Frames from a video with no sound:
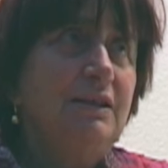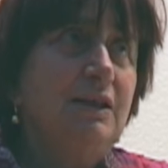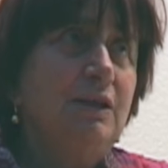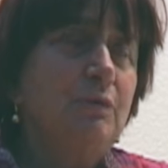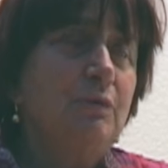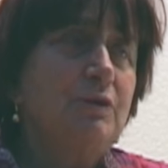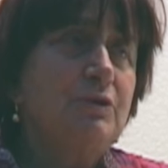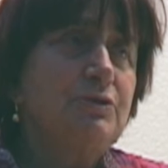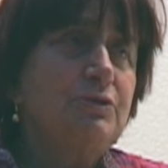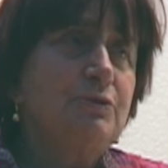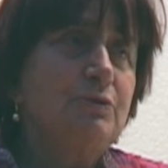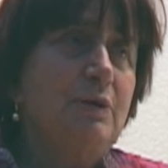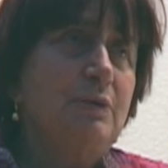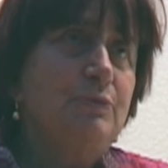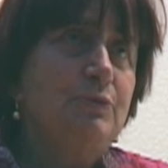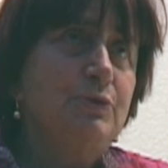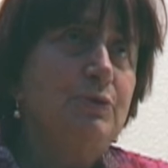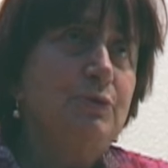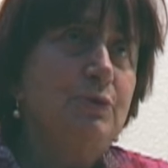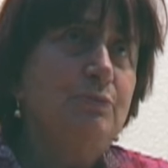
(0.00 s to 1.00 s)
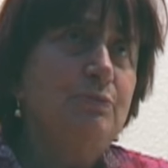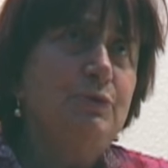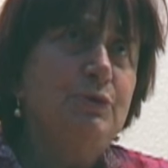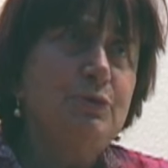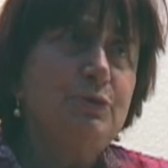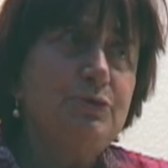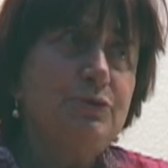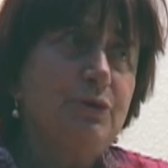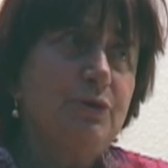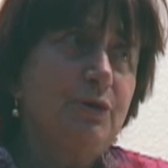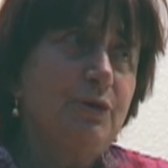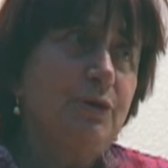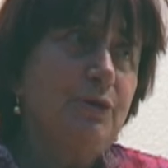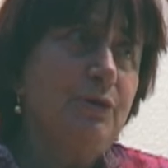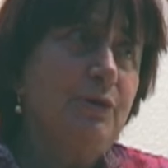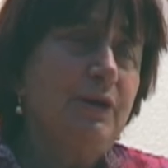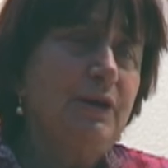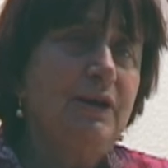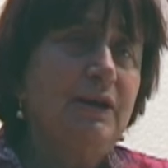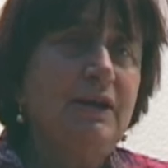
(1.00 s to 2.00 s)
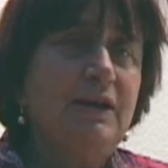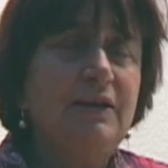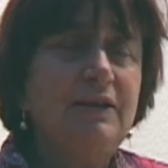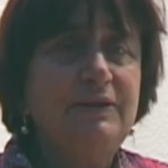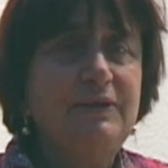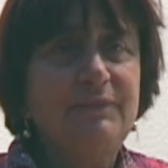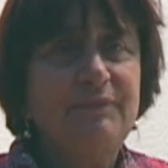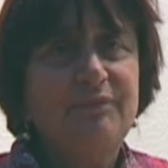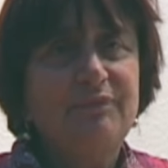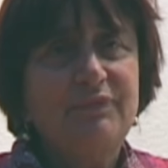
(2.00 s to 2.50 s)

he wants to amuse her, and